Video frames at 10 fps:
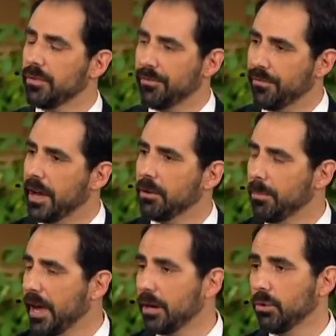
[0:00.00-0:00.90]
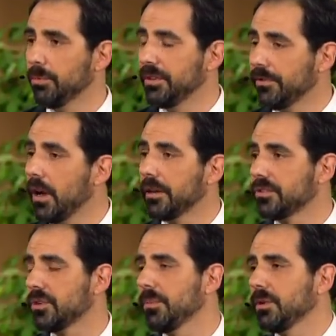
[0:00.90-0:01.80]
the final battle will be fought in
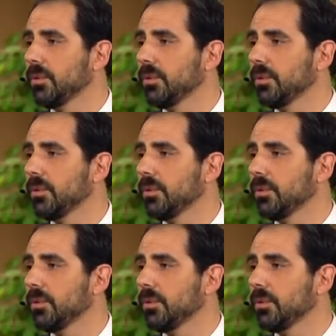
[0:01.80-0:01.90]
so many